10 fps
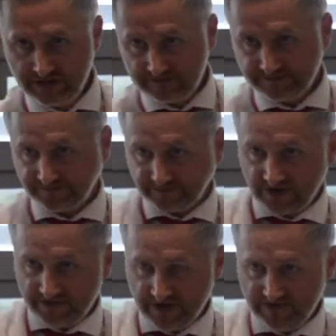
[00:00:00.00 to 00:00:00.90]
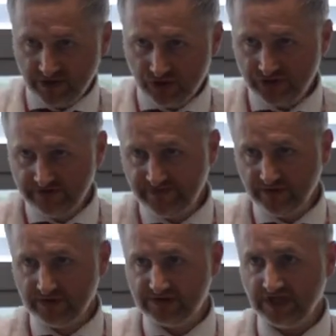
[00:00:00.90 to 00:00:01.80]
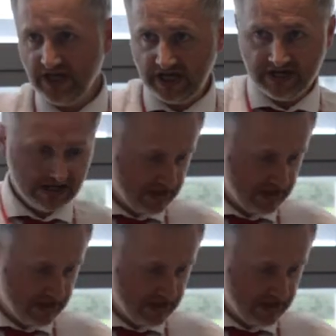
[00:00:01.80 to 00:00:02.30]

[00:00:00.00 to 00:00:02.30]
for every 100 volts in,